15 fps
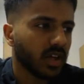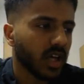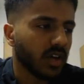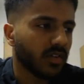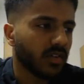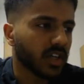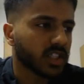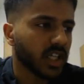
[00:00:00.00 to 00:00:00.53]
If
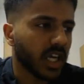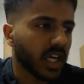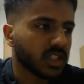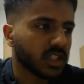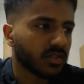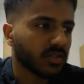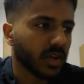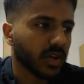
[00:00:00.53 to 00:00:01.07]
I change
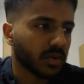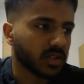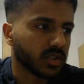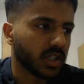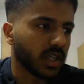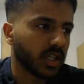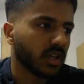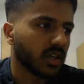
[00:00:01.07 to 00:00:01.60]
the
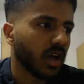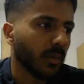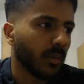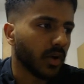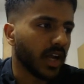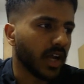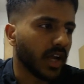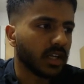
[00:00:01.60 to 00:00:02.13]
frequency, I'm
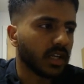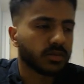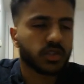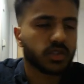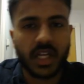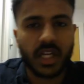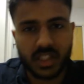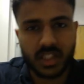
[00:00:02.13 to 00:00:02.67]
going to end up
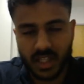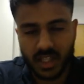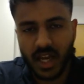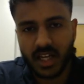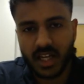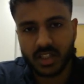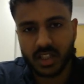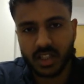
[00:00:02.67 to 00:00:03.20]
changing the
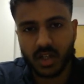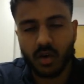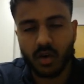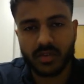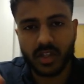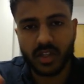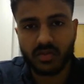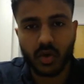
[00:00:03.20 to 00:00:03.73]
energy of
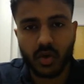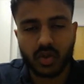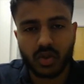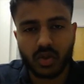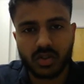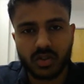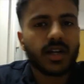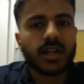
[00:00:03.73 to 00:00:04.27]
these
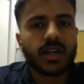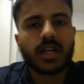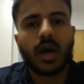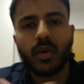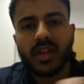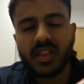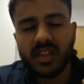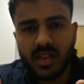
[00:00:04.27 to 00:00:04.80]
photons. Now
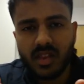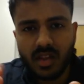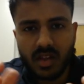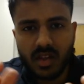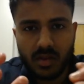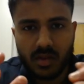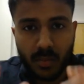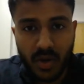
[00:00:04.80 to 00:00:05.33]
in
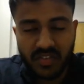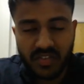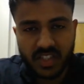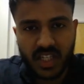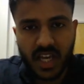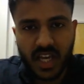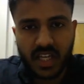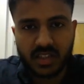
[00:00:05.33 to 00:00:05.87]
the previous
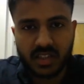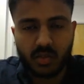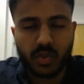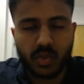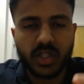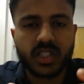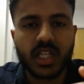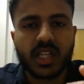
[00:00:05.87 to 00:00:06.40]
case,
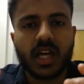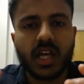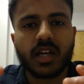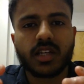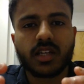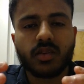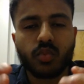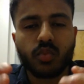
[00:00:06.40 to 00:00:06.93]
we said that
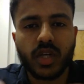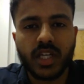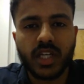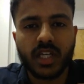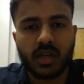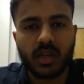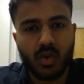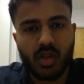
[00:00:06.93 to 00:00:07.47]
we
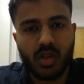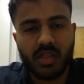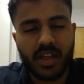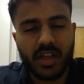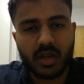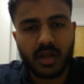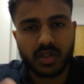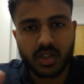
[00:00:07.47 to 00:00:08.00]
needed
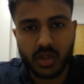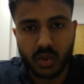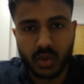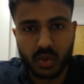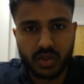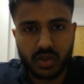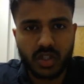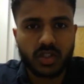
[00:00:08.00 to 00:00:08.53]
1000
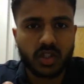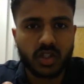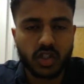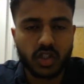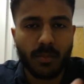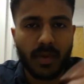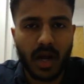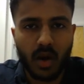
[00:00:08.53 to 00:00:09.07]
joules to
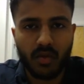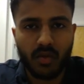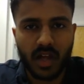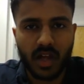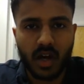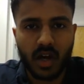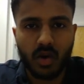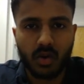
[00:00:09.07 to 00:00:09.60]
jump out of
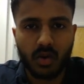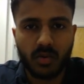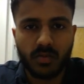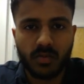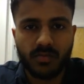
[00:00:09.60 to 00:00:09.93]
that hole.